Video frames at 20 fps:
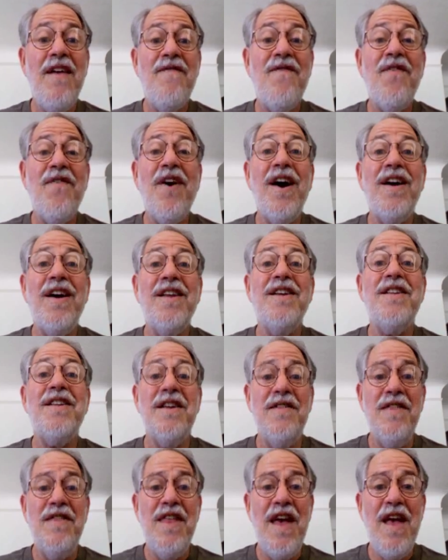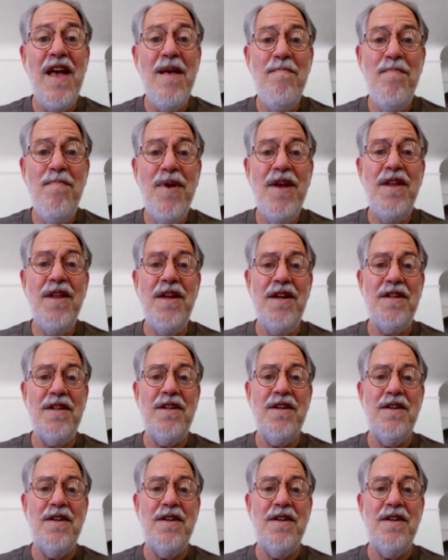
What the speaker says: fight it and they beat it.